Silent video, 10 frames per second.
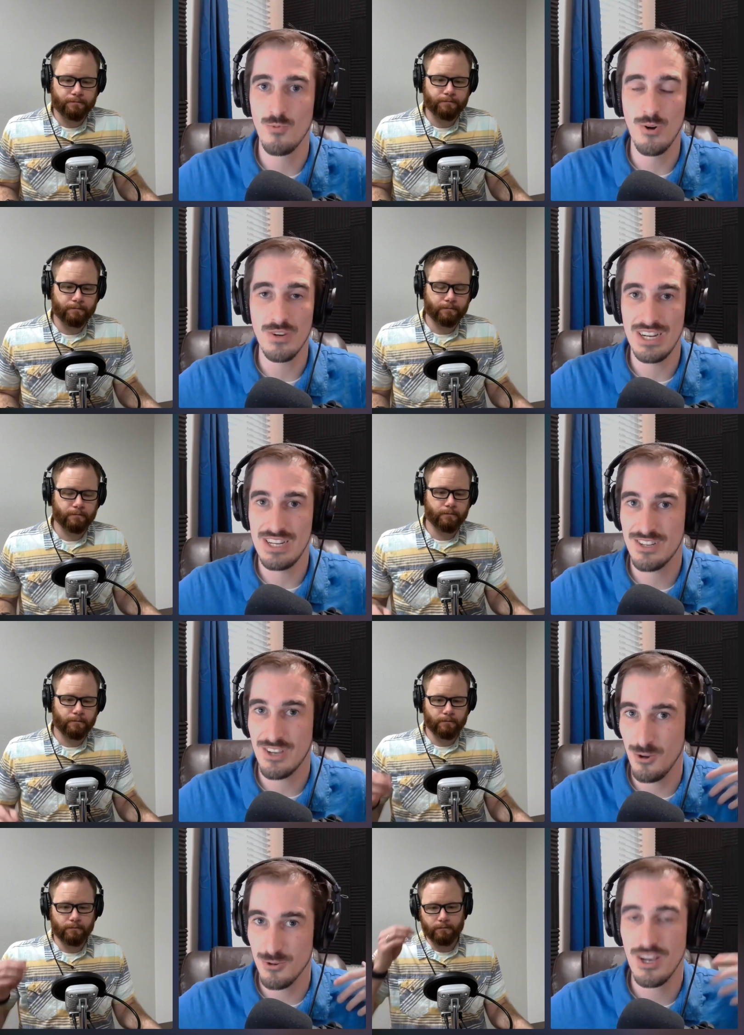Speaker 1: woke, and he
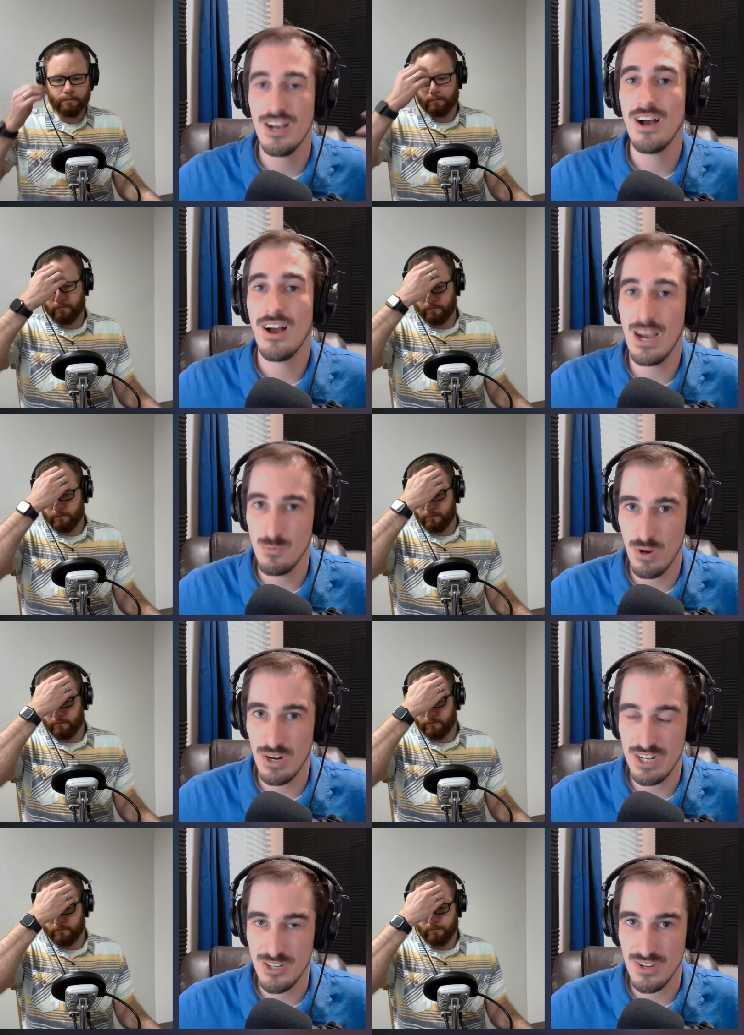goes, "I'm
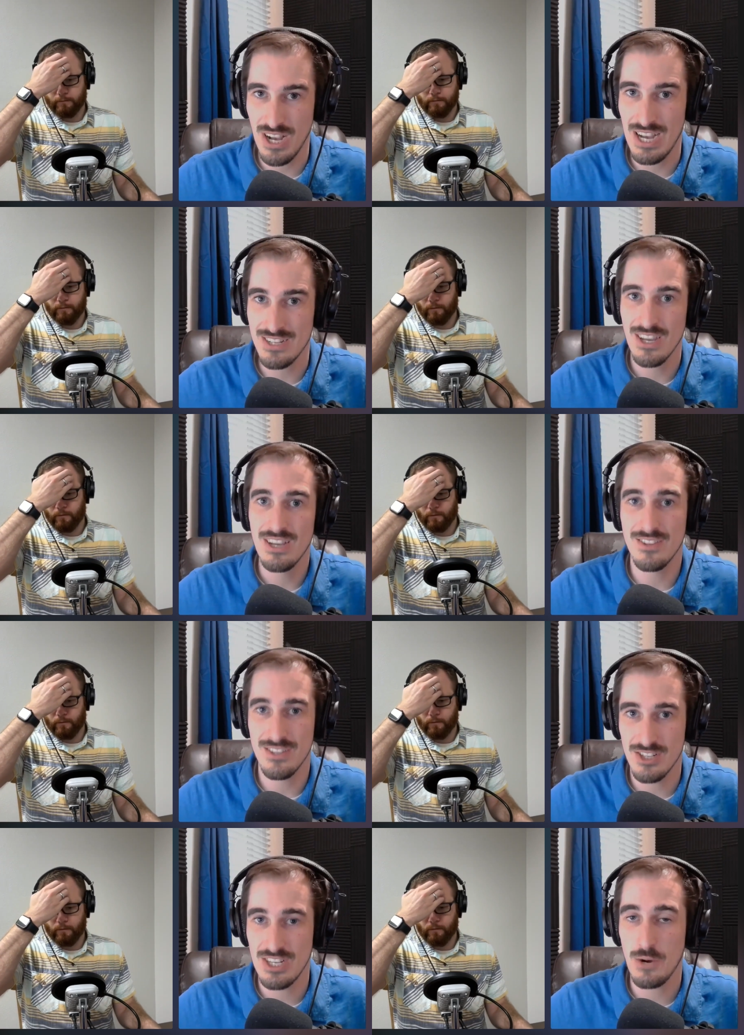one of you guys.
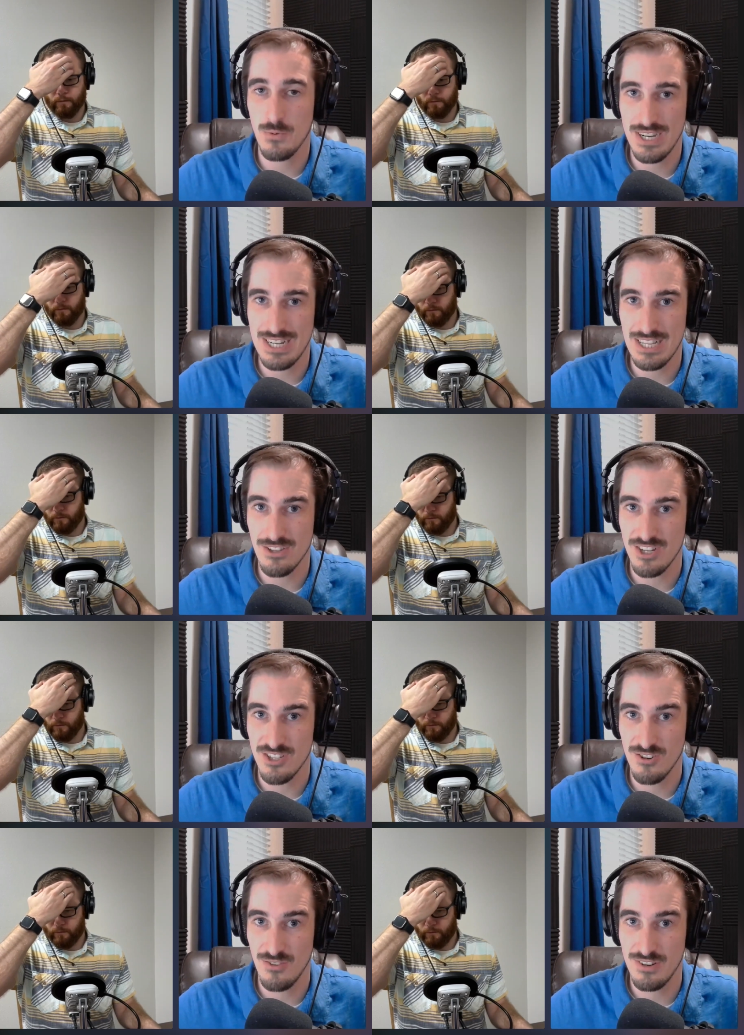This is how we're going to get the
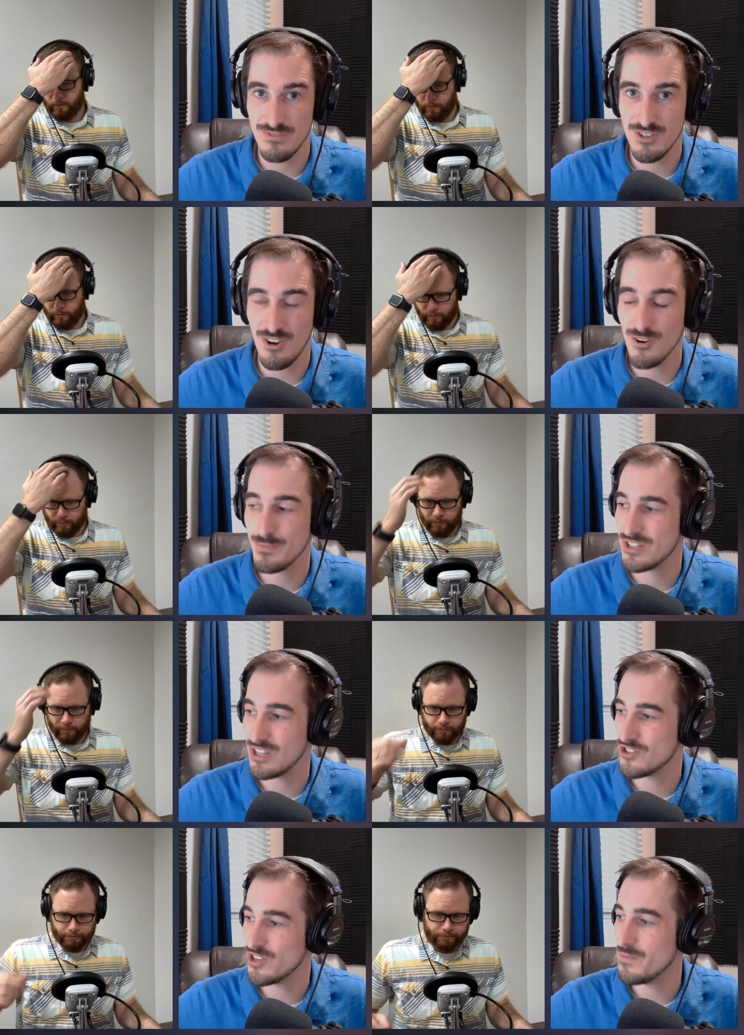conservatives to our
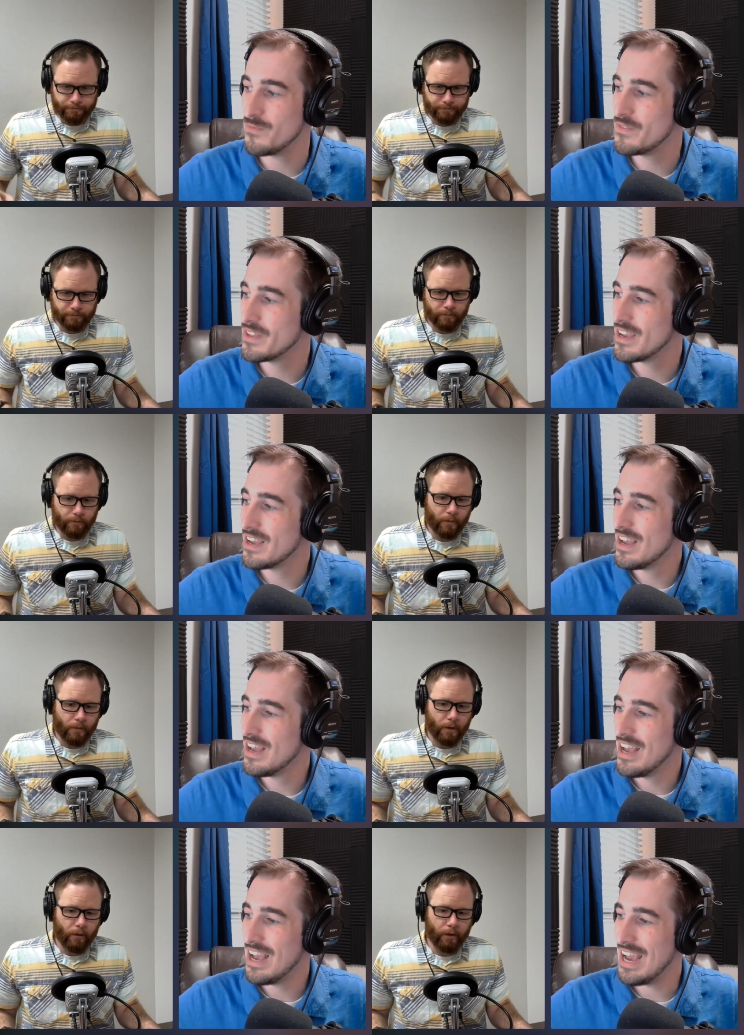position."
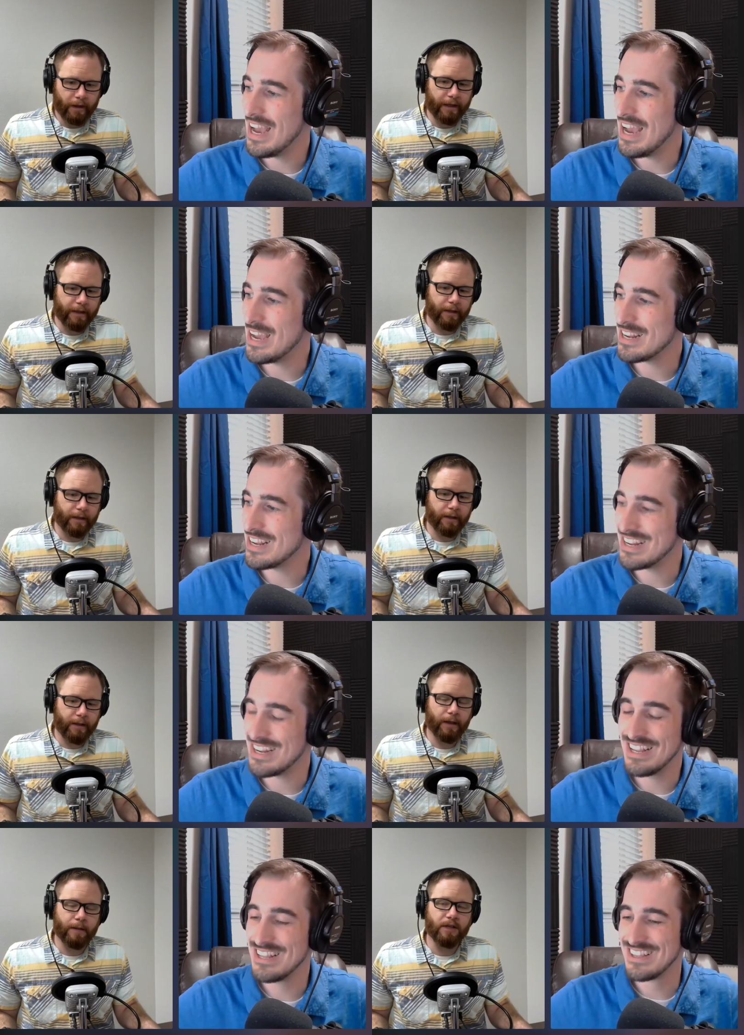
Speaker 2: Right. And, eh,
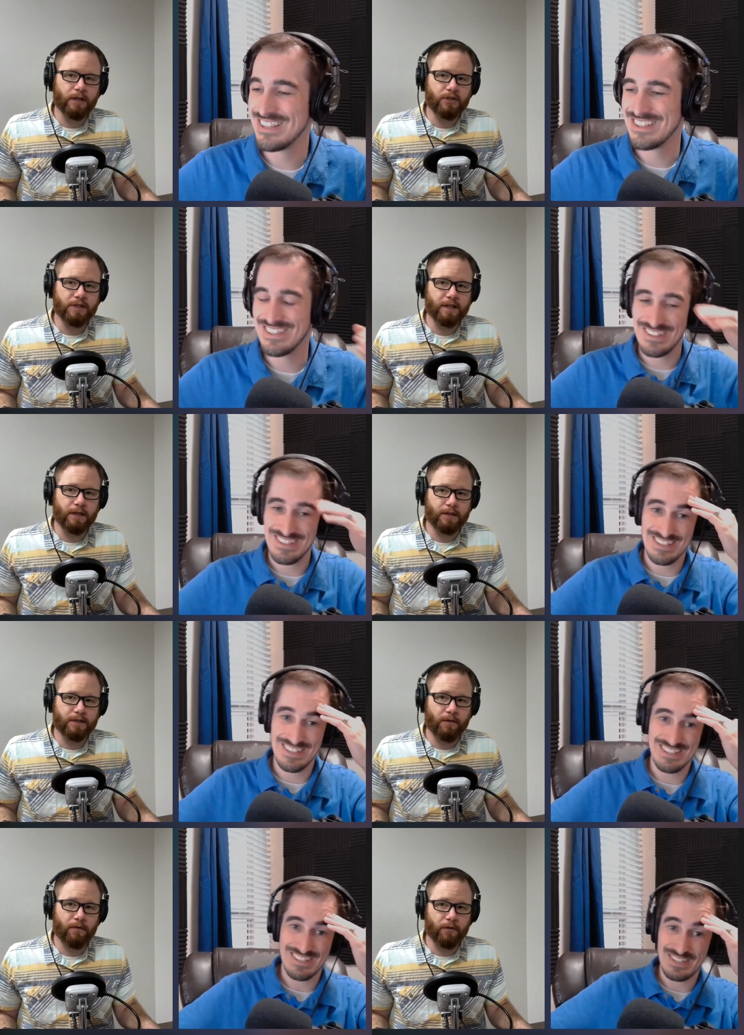and I eh. mean, just to,
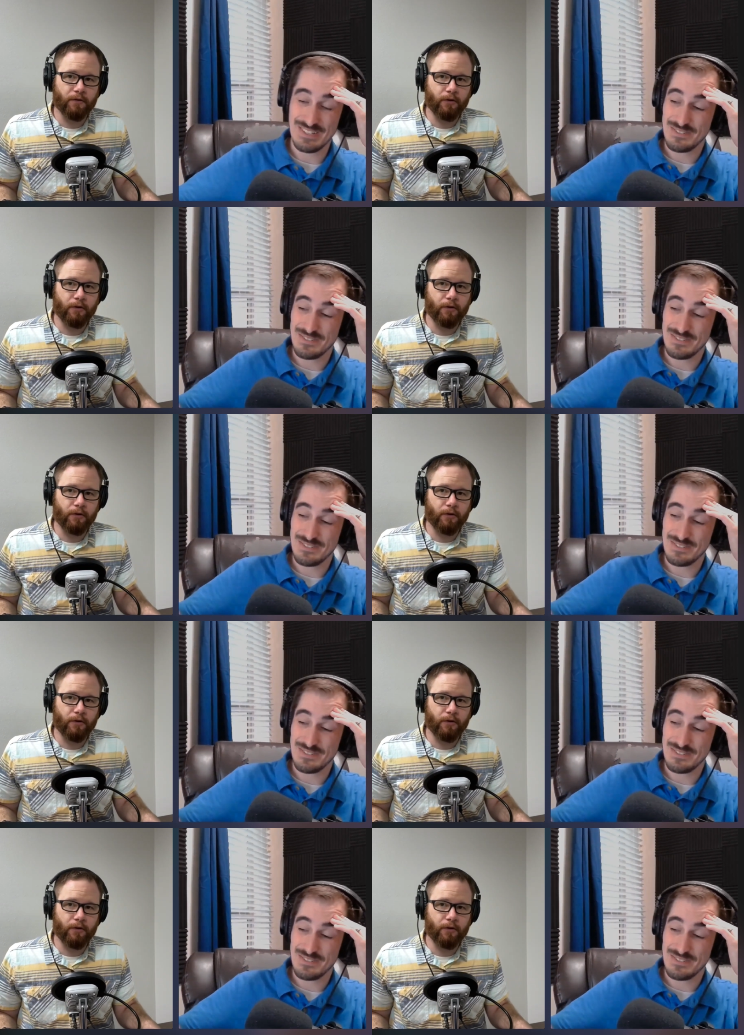to further your